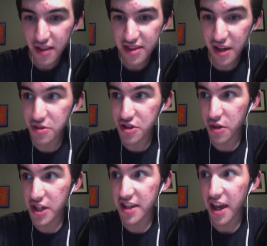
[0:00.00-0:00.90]
That was
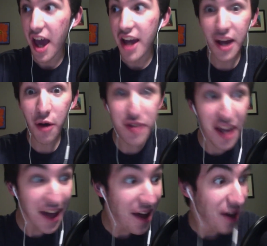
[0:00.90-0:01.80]
crazy. Not only
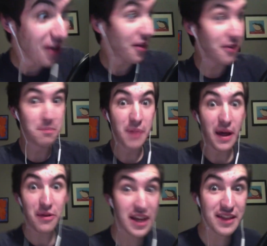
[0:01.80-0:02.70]
that,
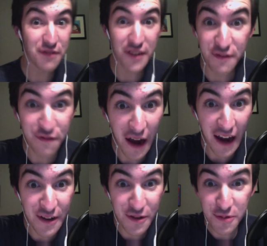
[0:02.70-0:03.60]
Belle got the freaking
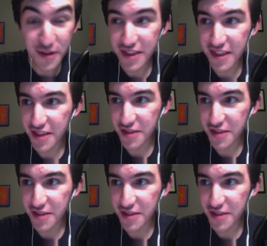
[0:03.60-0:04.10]
file with.